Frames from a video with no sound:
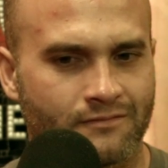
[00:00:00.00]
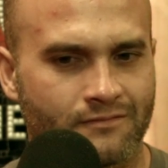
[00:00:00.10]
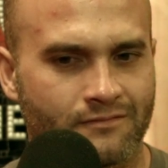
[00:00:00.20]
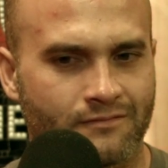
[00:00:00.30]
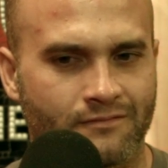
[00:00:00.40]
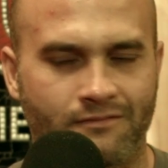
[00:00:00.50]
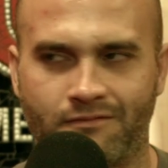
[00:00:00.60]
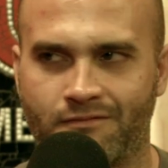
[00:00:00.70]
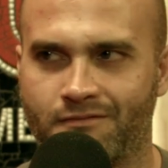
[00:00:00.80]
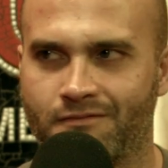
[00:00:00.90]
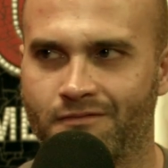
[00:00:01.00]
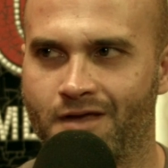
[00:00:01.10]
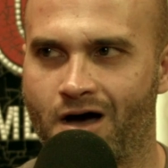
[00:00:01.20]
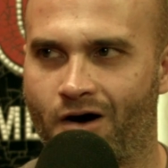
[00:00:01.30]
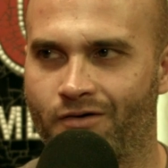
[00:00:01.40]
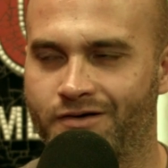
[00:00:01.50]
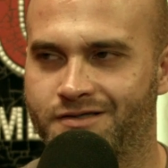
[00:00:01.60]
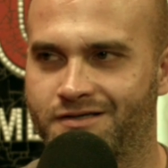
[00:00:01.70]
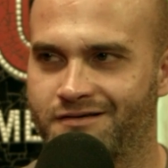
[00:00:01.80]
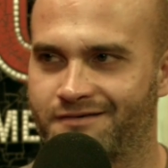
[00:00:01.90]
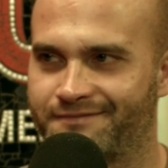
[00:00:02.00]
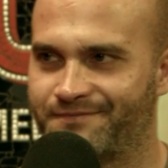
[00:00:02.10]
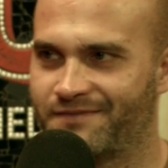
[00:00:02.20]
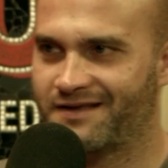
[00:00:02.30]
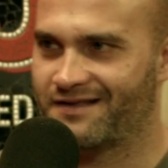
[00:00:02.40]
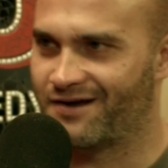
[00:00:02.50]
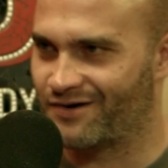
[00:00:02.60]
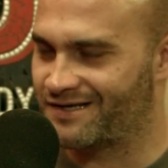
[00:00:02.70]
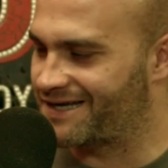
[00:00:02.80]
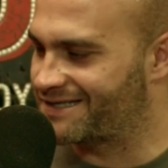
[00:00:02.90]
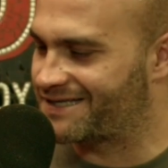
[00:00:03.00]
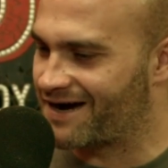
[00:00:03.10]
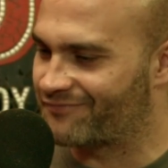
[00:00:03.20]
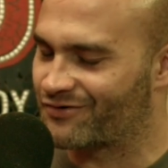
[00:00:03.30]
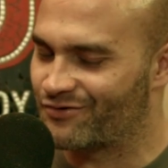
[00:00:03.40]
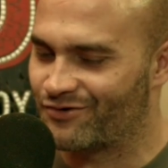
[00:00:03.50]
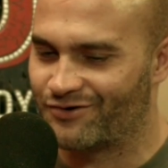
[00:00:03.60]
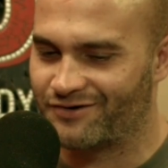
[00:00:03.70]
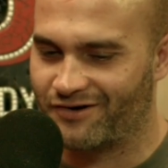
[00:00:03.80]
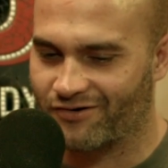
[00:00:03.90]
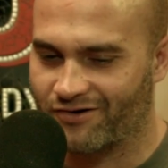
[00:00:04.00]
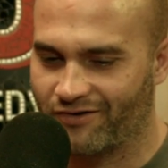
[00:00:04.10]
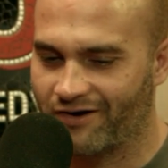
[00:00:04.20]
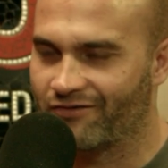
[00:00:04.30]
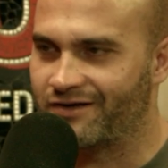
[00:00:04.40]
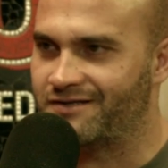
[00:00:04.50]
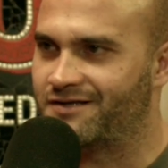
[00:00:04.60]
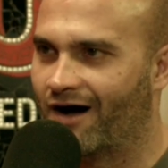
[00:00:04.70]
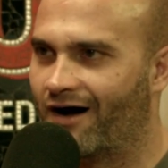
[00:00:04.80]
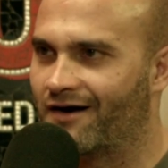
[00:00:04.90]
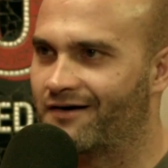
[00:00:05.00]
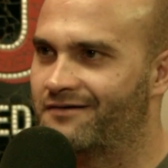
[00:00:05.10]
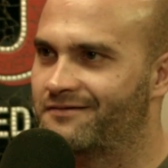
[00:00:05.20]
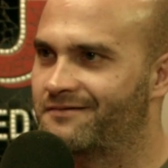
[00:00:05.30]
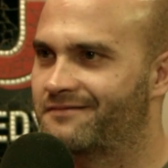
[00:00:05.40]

Could be problems. No, it's no, it, it's after they're you're clearly done.